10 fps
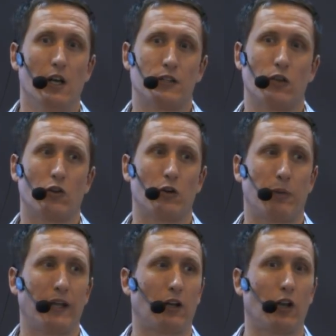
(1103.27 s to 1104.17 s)
So you've got to
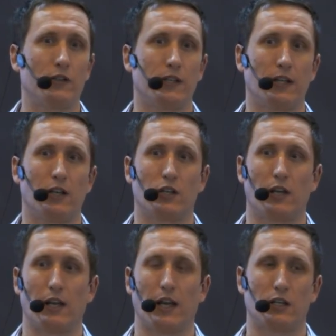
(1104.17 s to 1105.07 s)
pay close
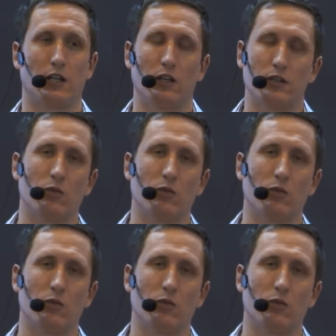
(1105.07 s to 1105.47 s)
attention, and actually it's